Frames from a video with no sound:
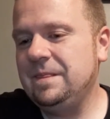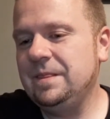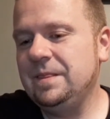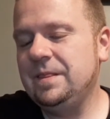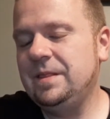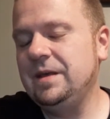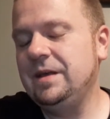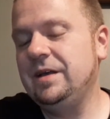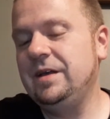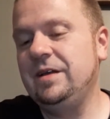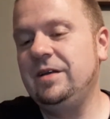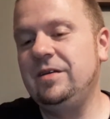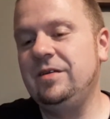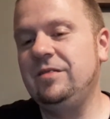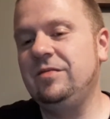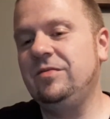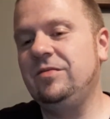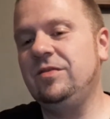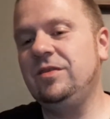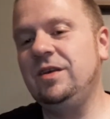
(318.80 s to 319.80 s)

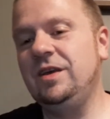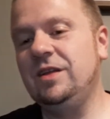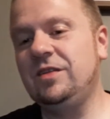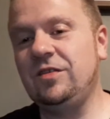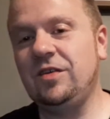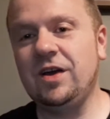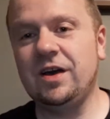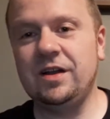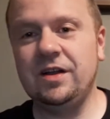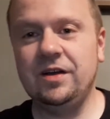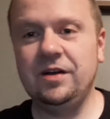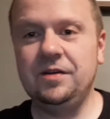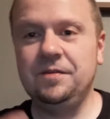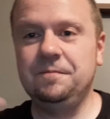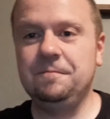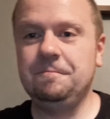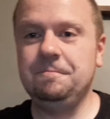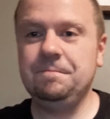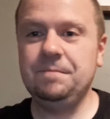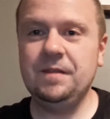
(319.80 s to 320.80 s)
it's got a
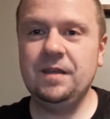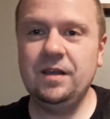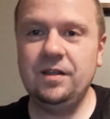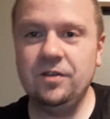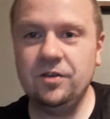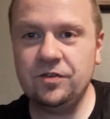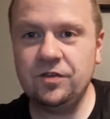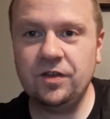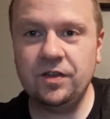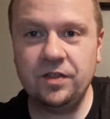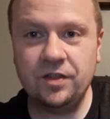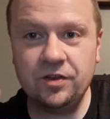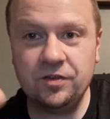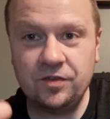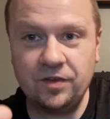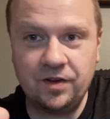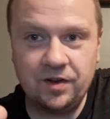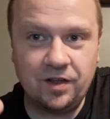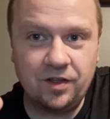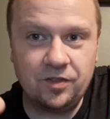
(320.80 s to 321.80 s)
there's
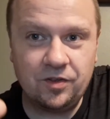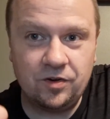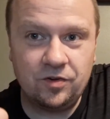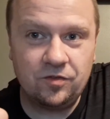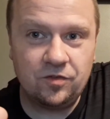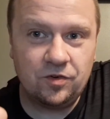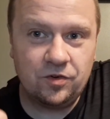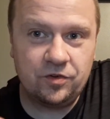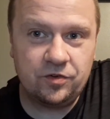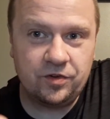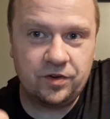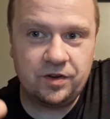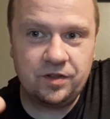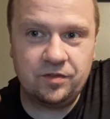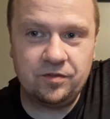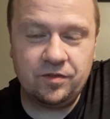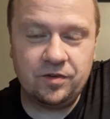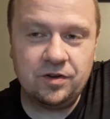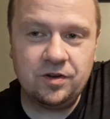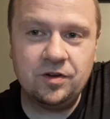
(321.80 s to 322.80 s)
another version
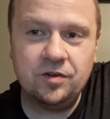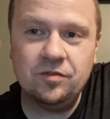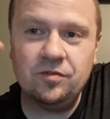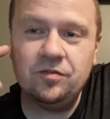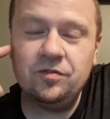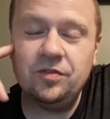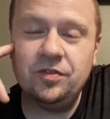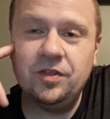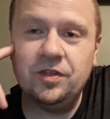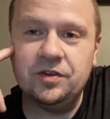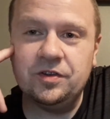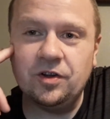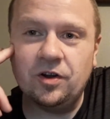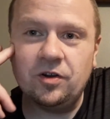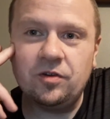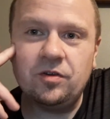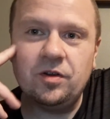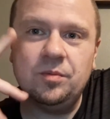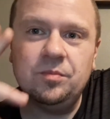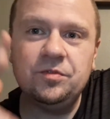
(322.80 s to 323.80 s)
of the
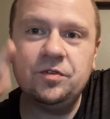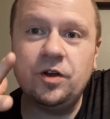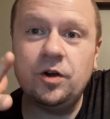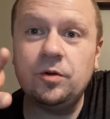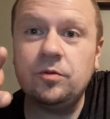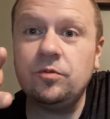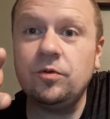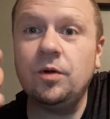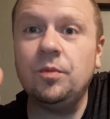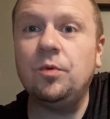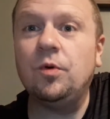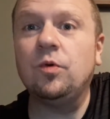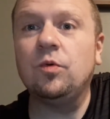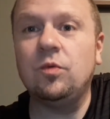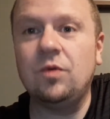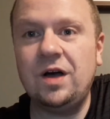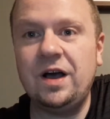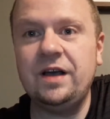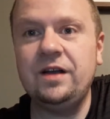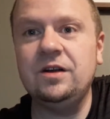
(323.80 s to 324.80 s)
Dark Rebel
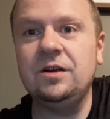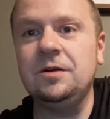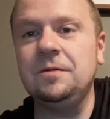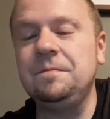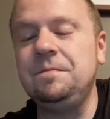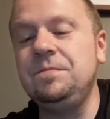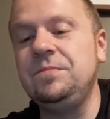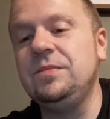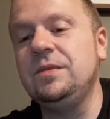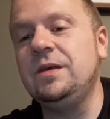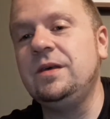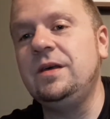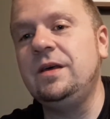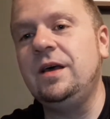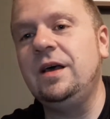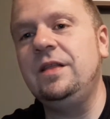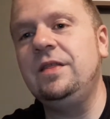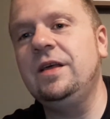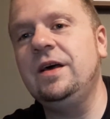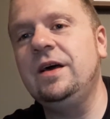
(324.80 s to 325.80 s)
Rider,
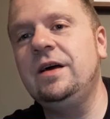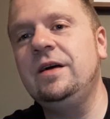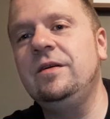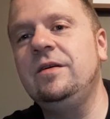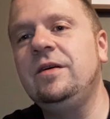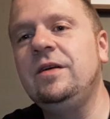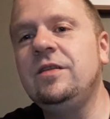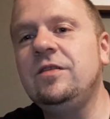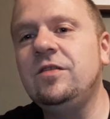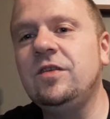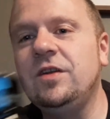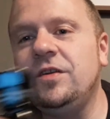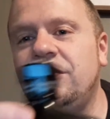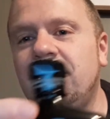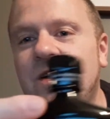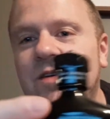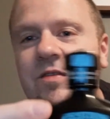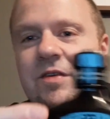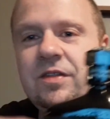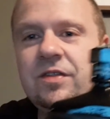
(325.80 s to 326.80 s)
and that instead of
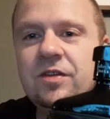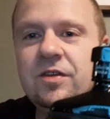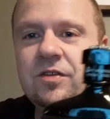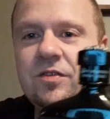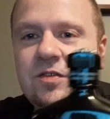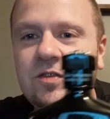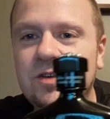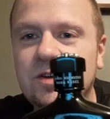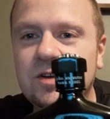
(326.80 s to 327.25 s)
having this